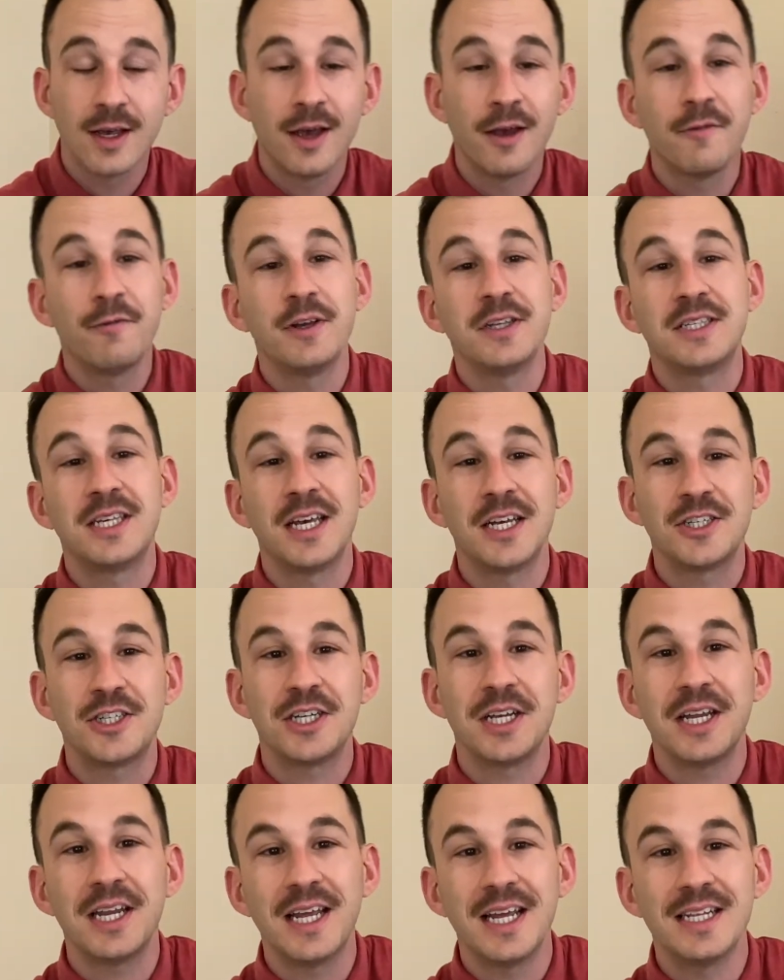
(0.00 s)

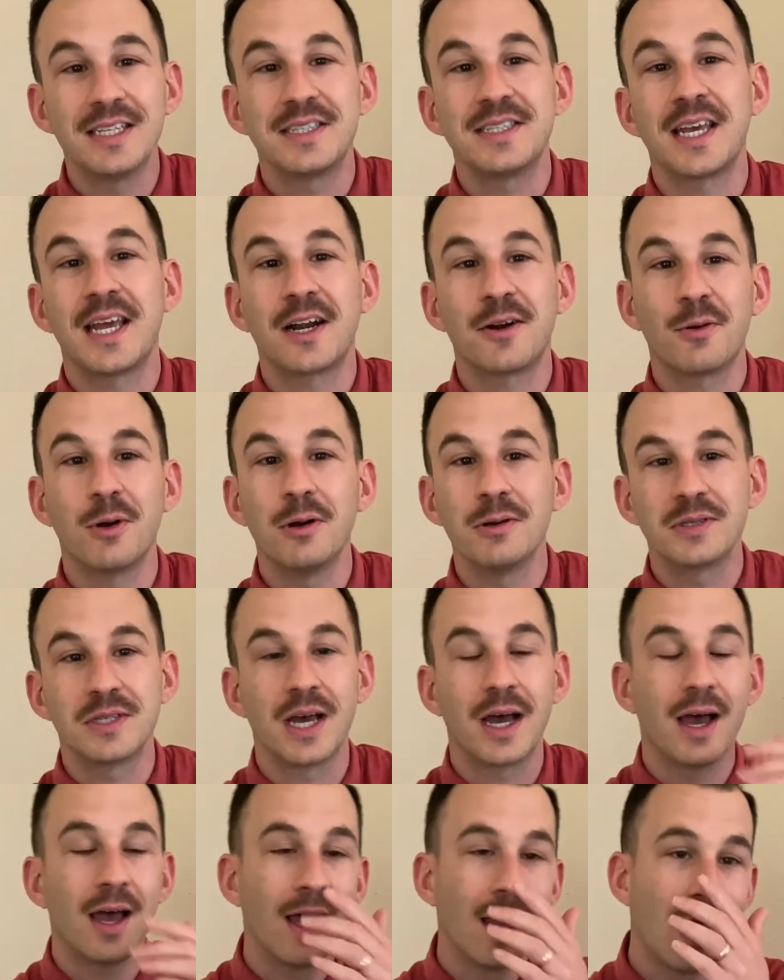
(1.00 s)
physician in Santa
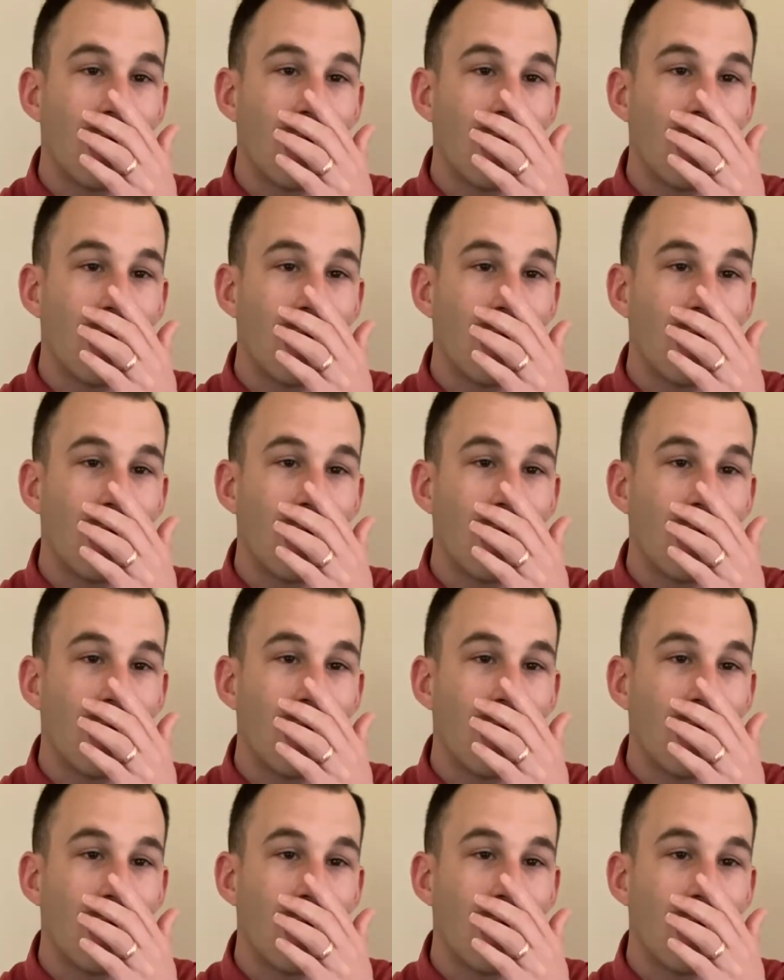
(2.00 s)
Rosa.